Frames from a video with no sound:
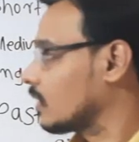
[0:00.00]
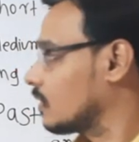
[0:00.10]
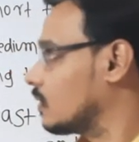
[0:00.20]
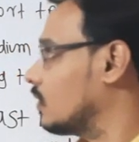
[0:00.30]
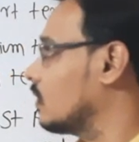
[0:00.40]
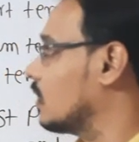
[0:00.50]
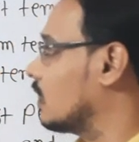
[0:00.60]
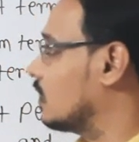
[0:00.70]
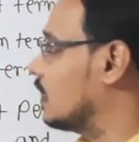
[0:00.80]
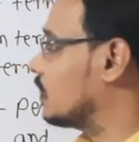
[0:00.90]

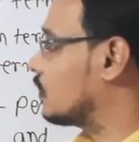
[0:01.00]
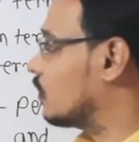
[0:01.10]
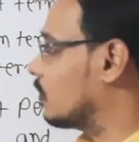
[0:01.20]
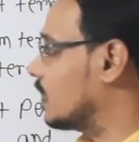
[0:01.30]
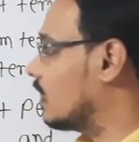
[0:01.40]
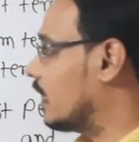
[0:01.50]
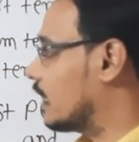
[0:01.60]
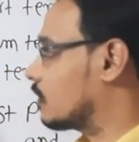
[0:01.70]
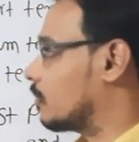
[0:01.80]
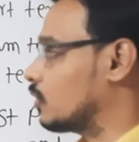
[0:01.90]
So this should be the
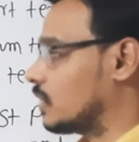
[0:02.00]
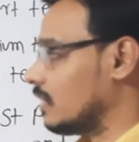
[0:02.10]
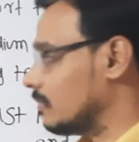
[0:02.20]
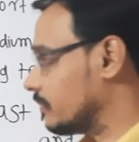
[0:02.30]
exposure.